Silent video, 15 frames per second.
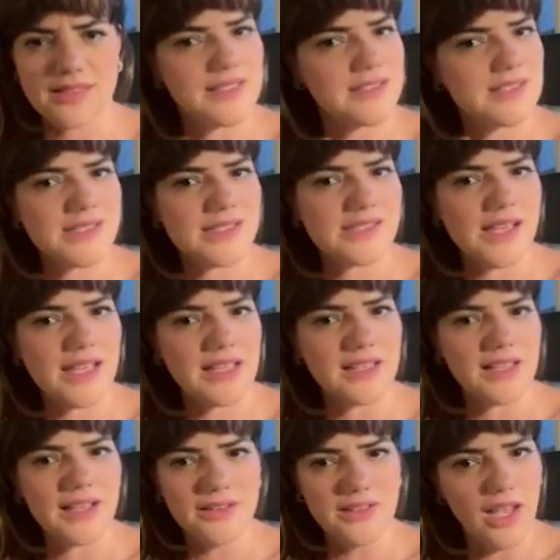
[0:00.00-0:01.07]
It's just like,
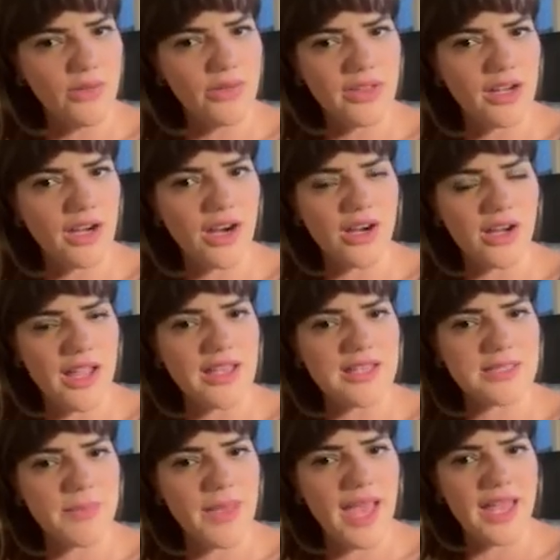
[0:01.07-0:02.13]
no, they are
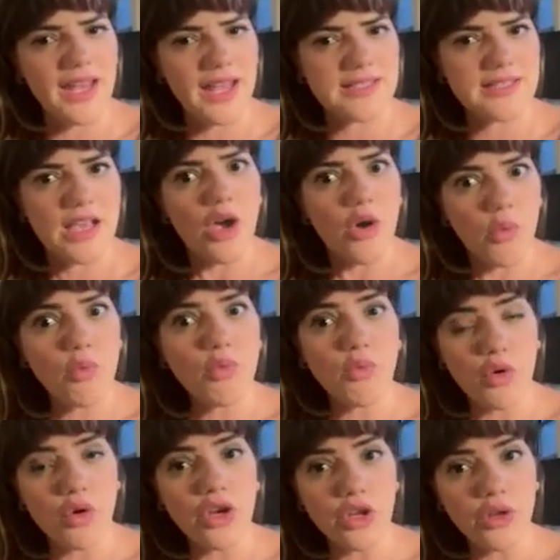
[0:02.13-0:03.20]
as bad as,
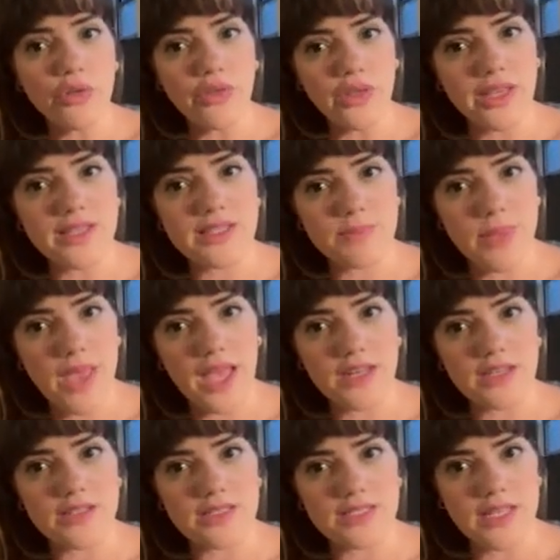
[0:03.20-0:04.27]
who do you think it's bad in
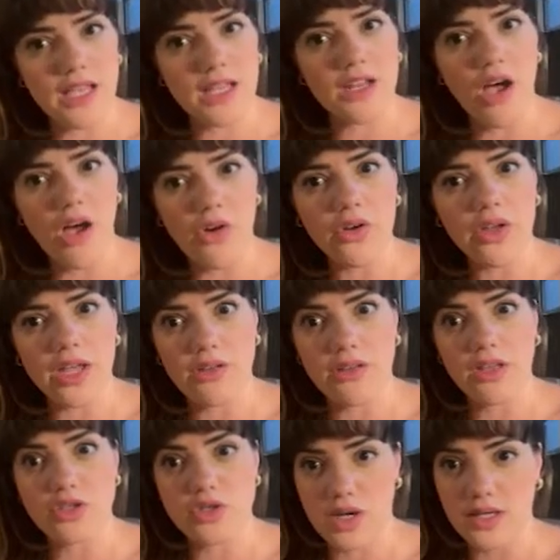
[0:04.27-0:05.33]
society? Oh, okay, you
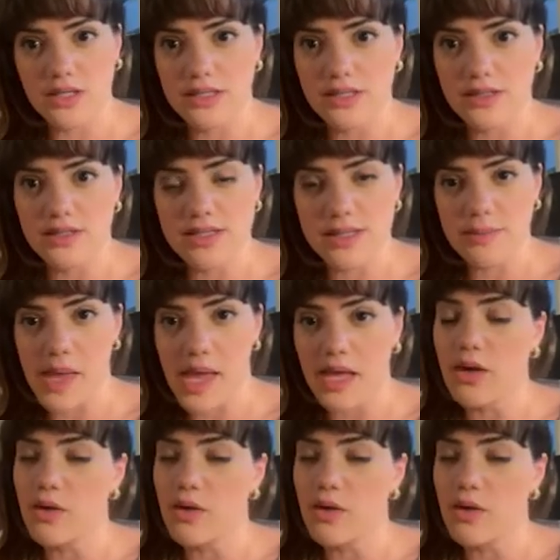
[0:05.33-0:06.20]
think drug dealers are bad?